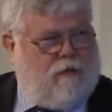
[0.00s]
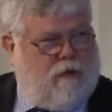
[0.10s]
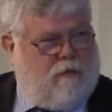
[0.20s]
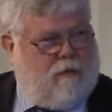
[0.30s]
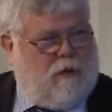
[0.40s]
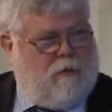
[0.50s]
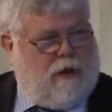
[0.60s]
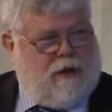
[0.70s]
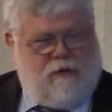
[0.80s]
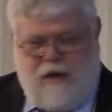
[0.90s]
sort of a little
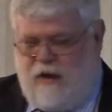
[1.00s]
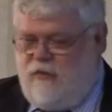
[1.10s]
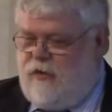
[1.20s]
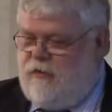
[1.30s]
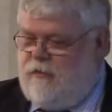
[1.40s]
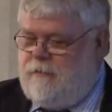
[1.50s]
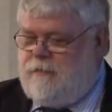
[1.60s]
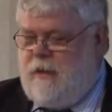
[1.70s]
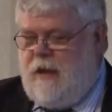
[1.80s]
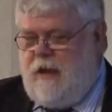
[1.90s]
bit contentious,
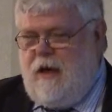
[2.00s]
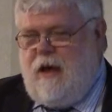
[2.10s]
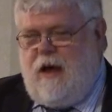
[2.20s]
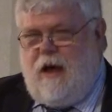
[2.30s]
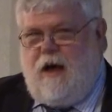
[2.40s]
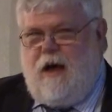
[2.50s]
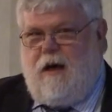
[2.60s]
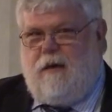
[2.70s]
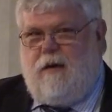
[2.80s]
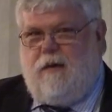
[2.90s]

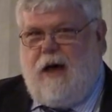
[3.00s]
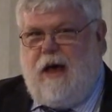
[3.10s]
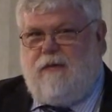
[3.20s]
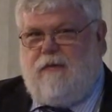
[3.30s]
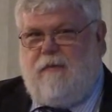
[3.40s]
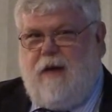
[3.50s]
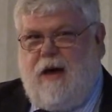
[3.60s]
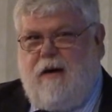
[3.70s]
has